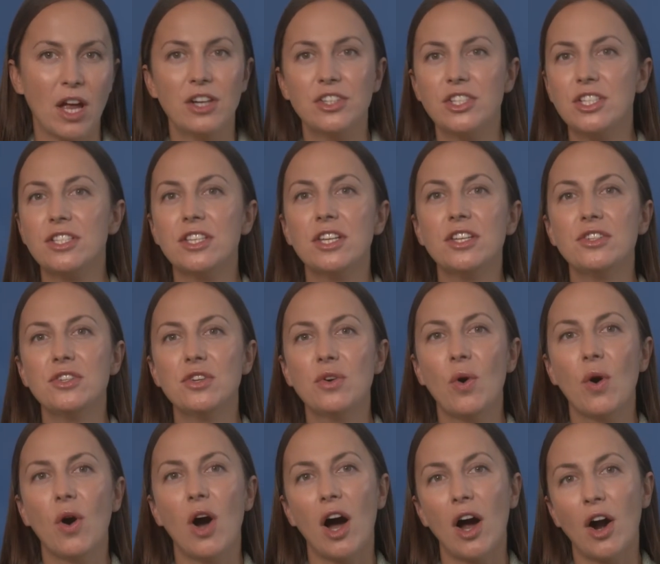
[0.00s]
Just as
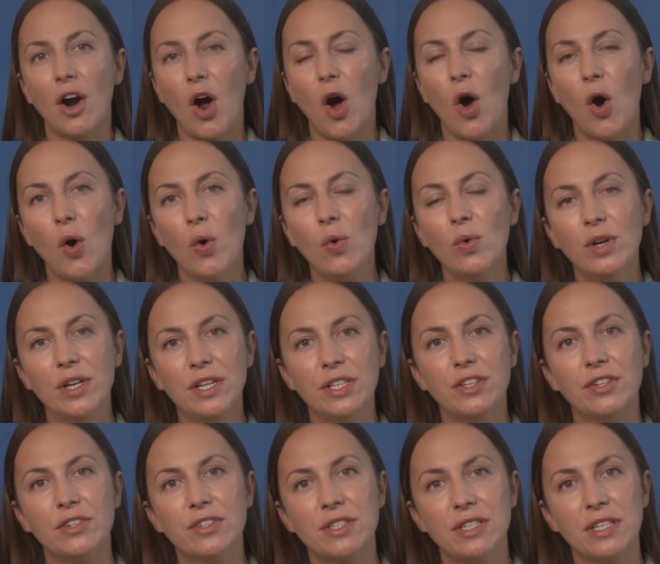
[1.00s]
you are all
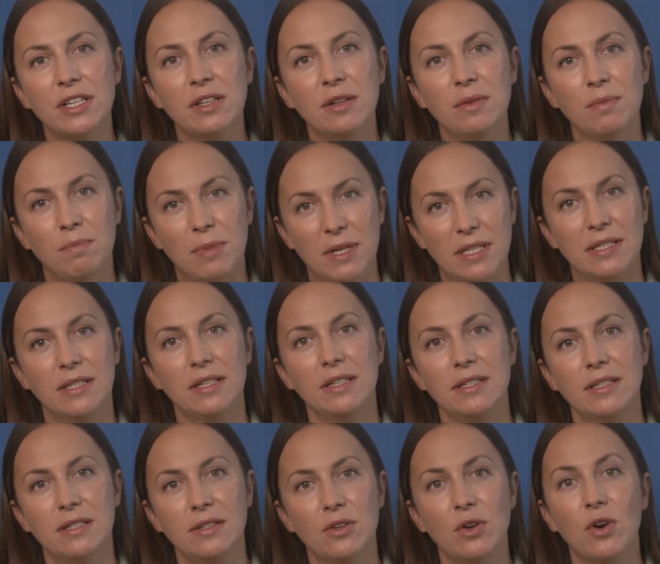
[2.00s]
leaders in
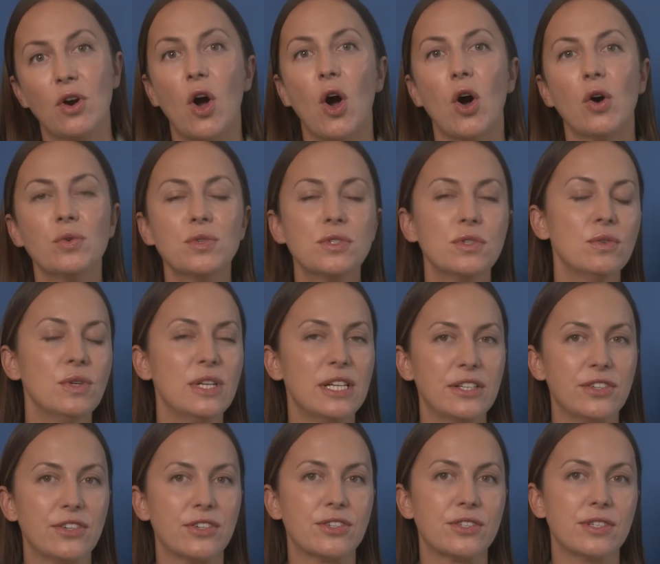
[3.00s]
business, you're also
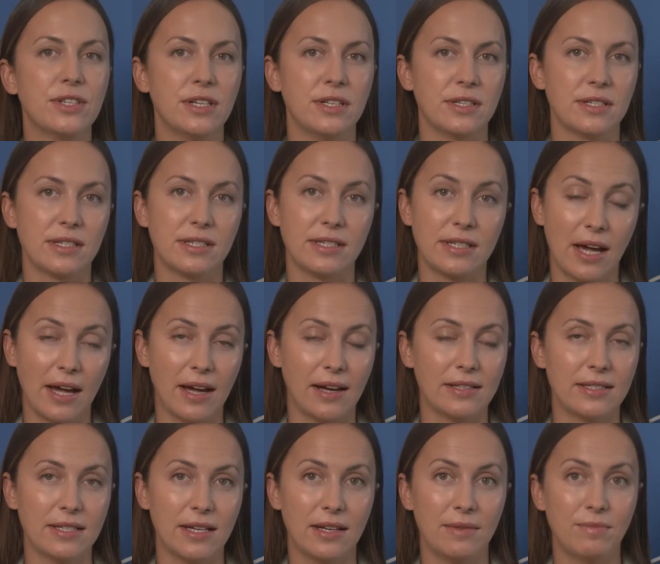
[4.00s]
leaders in
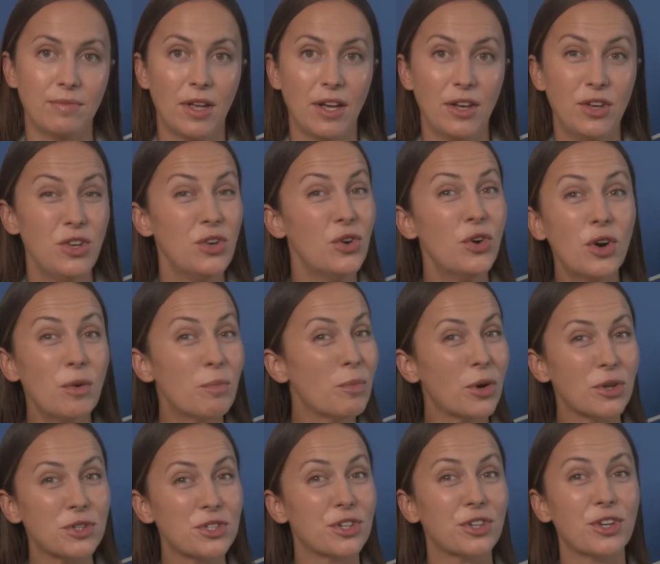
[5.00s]
society. You're
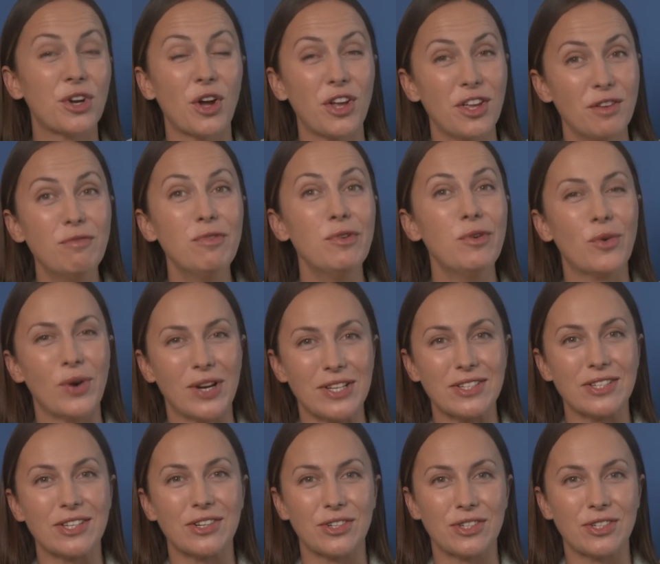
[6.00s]
modern
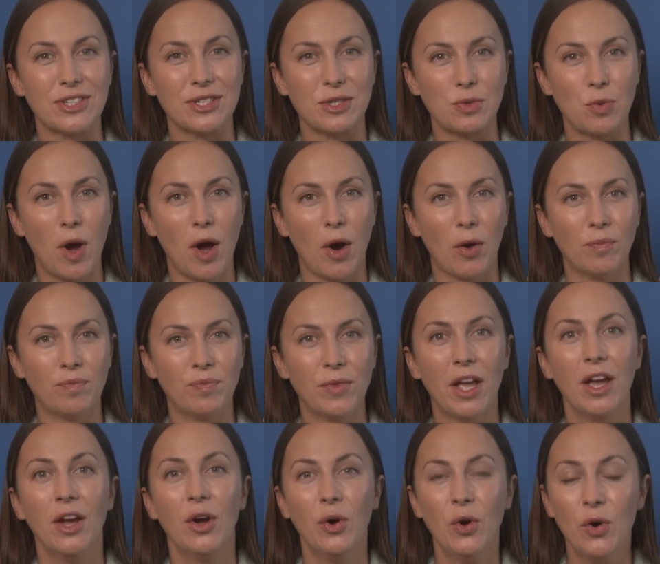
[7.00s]
influencers as well,
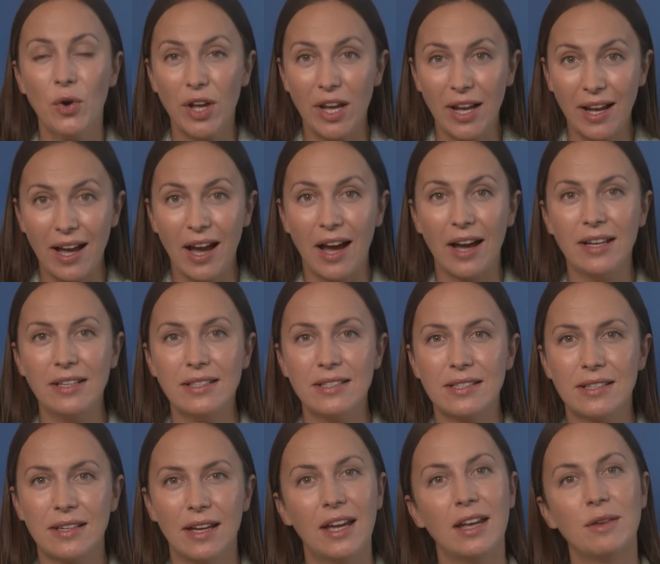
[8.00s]
who can guide
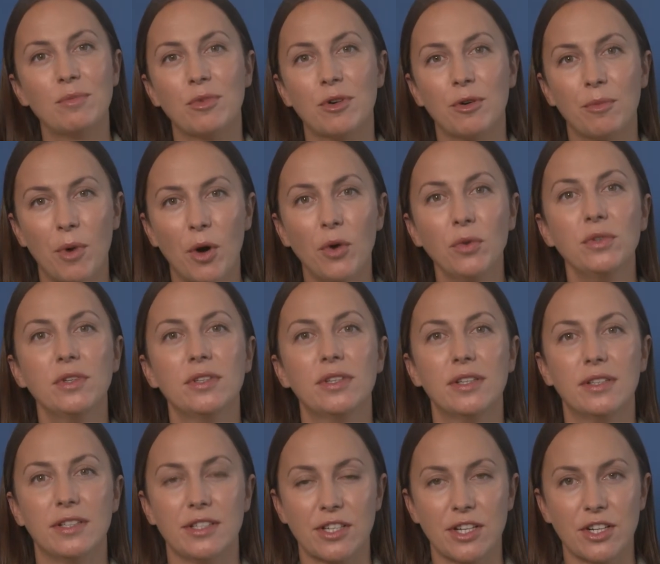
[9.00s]
and promote the
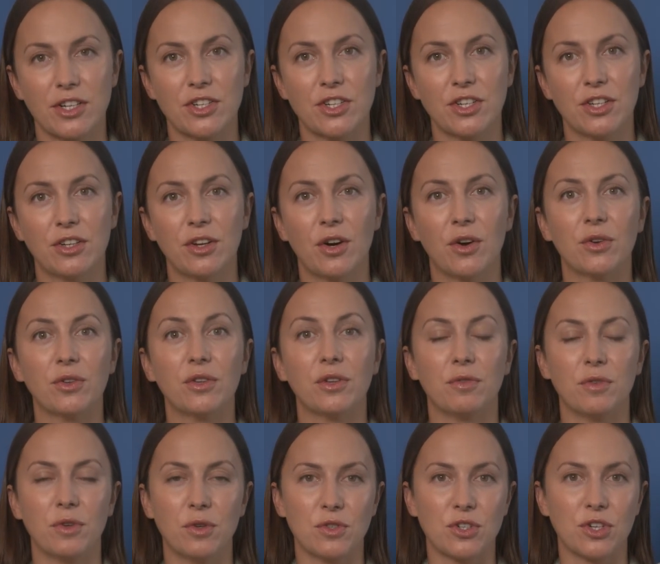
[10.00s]
discussion on the
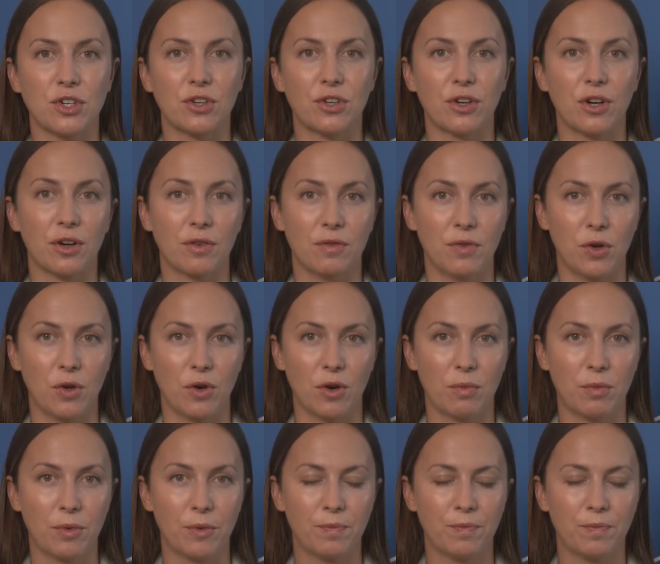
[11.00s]
future of Europe.